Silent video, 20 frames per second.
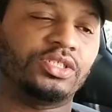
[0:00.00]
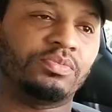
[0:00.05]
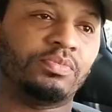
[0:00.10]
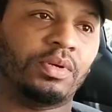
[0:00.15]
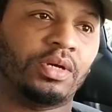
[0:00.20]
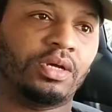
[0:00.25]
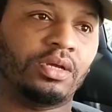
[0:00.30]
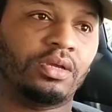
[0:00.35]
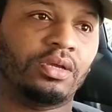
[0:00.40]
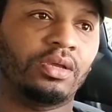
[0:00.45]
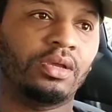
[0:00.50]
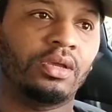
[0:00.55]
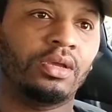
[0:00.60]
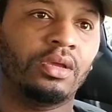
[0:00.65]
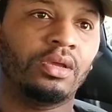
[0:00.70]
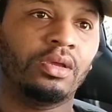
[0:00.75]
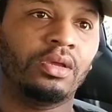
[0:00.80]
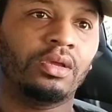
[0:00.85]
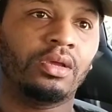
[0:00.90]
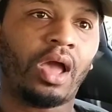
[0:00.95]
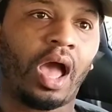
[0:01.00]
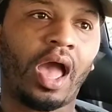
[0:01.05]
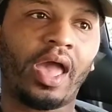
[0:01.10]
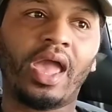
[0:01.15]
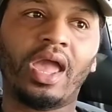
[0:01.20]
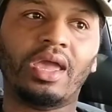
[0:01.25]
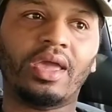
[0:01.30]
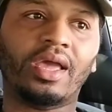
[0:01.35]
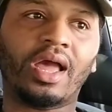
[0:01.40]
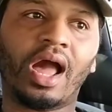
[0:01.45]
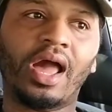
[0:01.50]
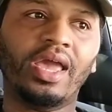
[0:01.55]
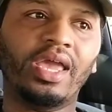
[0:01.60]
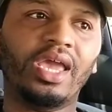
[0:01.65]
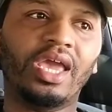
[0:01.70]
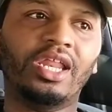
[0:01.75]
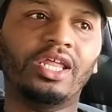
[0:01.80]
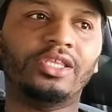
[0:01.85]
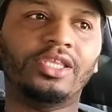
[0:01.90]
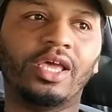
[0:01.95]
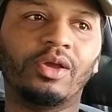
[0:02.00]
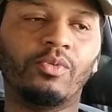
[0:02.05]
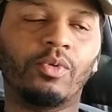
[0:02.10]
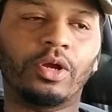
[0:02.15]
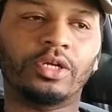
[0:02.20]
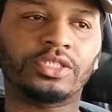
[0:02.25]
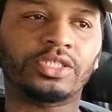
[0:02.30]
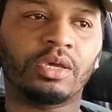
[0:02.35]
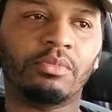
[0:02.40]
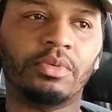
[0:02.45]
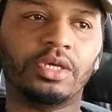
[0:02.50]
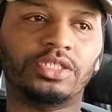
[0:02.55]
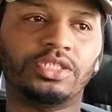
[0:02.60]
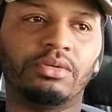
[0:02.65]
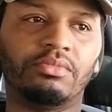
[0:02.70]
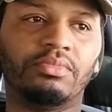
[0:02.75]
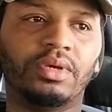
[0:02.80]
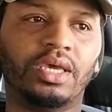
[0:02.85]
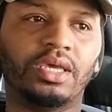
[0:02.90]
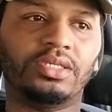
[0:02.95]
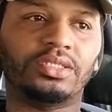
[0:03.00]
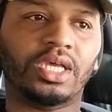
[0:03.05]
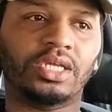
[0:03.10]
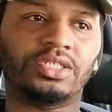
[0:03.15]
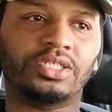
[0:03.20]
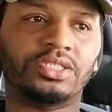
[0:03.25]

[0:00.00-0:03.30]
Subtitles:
But I hate anything where it's commission based.